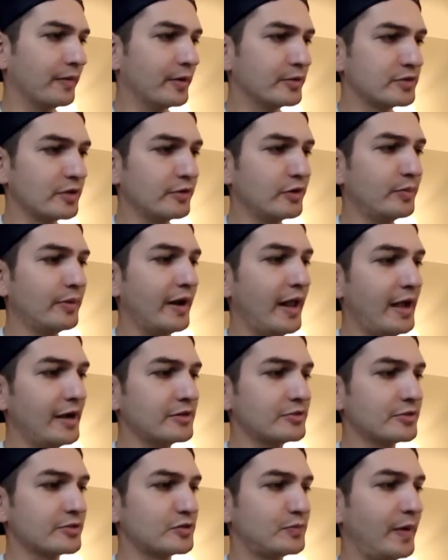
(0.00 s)
There's a little bit
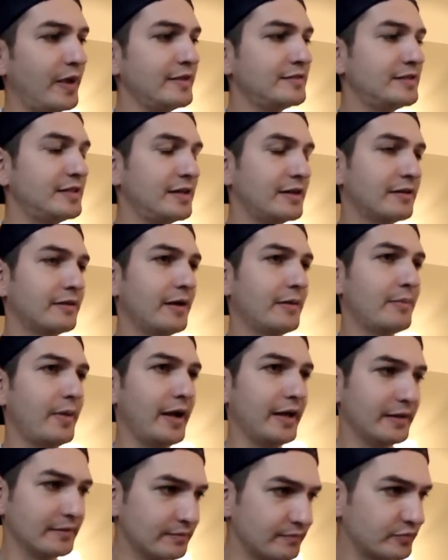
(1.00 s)
extra space here and
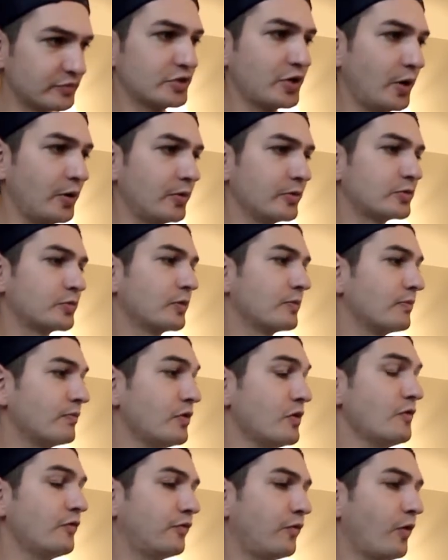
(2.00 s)
my toes would
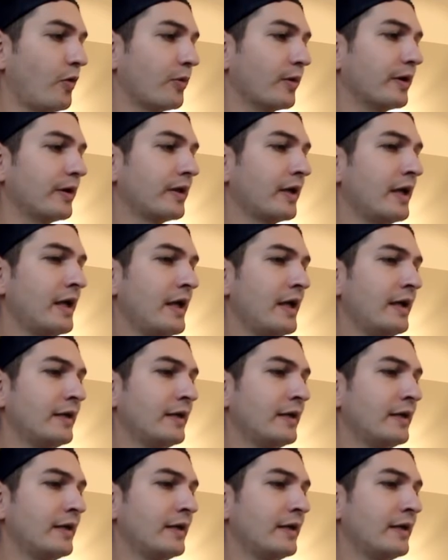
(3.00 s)
move forward.